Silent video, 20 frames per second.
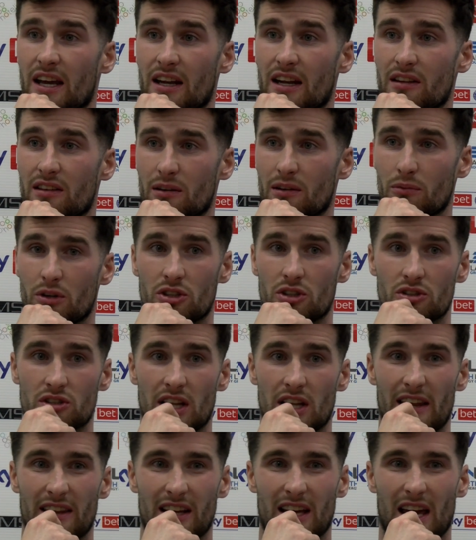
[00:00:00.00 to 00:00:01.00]
And I think we just
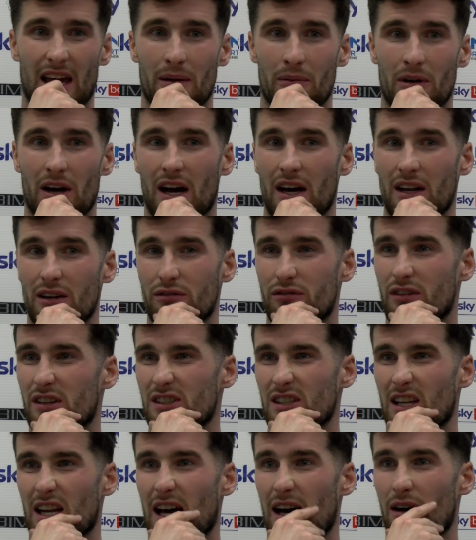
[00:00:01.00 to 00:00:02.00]
let the game kind of
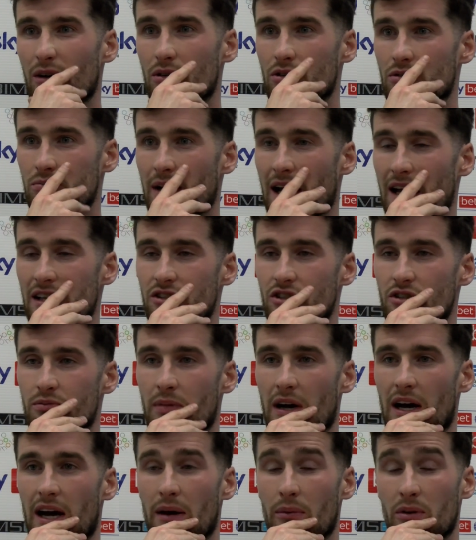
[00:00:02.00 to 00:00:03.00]
fizzle out and pass us
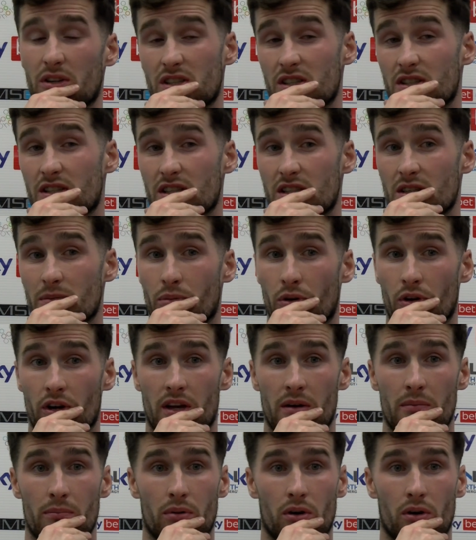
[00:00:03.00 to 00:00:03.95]
by, which is disappointing.